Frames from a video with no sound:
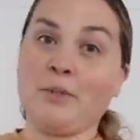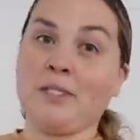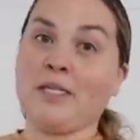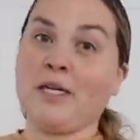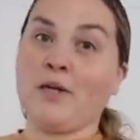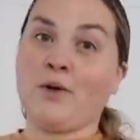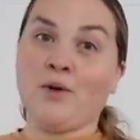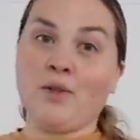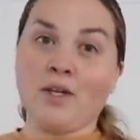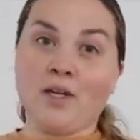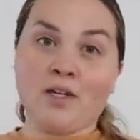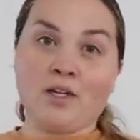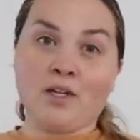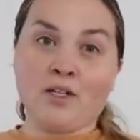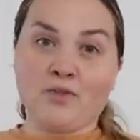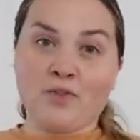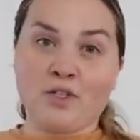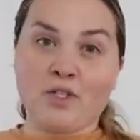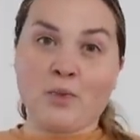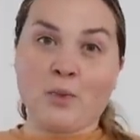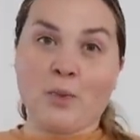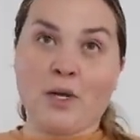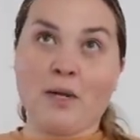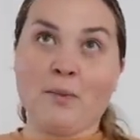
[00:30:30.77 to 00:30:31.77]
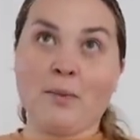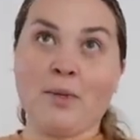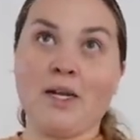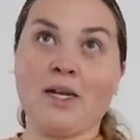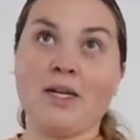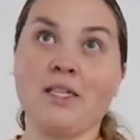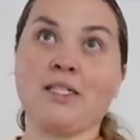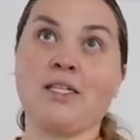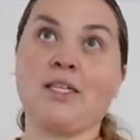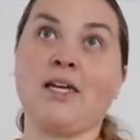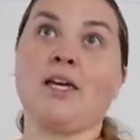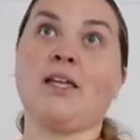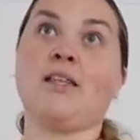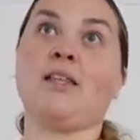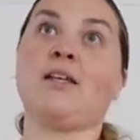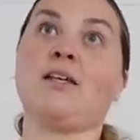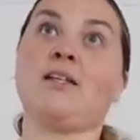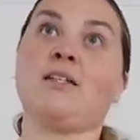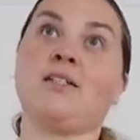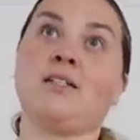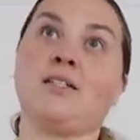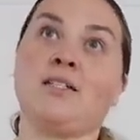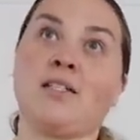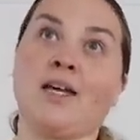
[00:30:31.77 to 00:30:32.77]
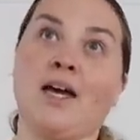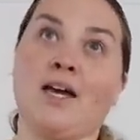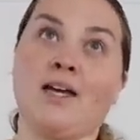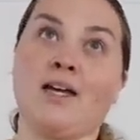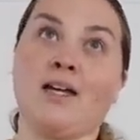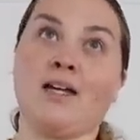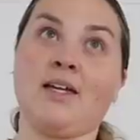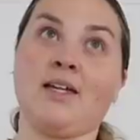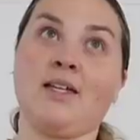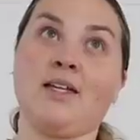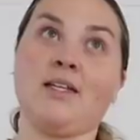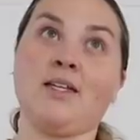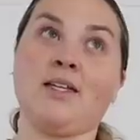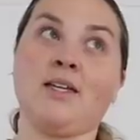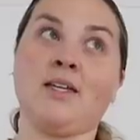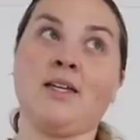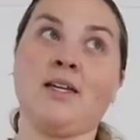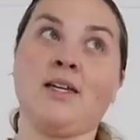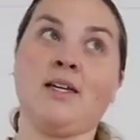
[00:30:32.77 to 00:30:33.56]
means they only cooked for twenty minutes, and the second